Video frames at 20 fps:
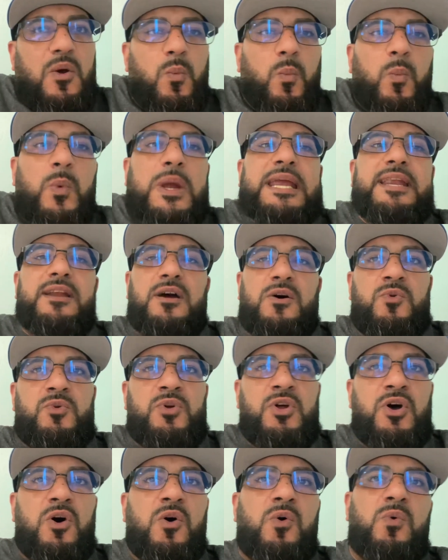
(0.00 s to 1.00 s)
We don't
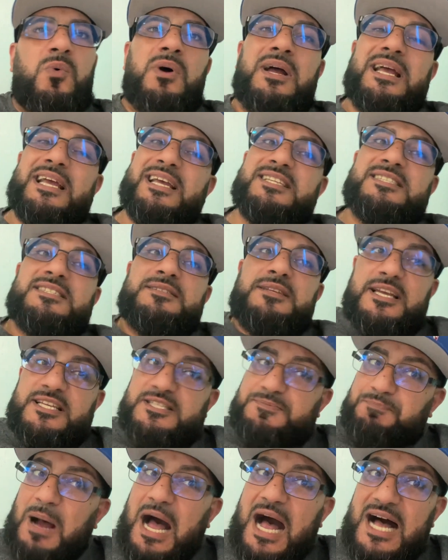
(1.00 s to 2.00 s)
know.
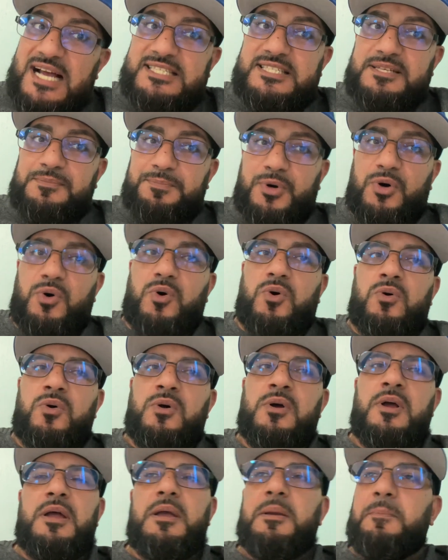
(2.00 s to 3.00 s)
It's possible
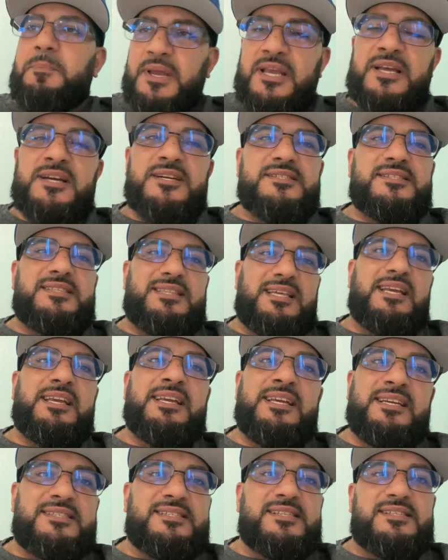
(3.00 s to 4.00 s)
because the
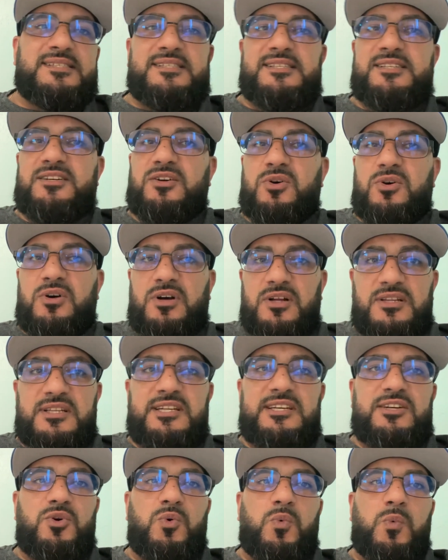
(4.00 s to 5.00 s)
East is still a
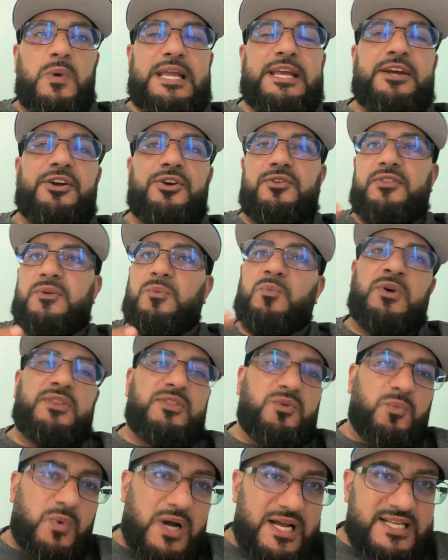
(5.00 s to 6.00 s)
little weaker than what
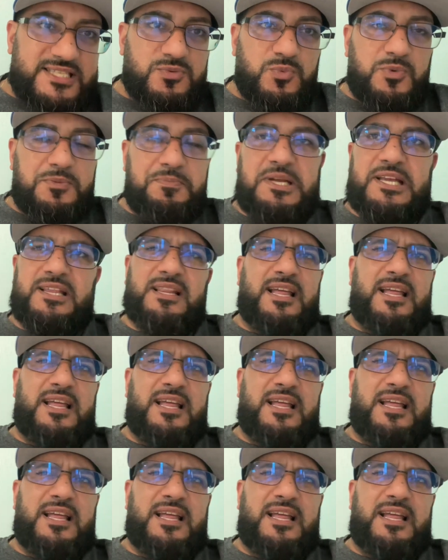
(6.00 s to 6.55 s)
the West would be.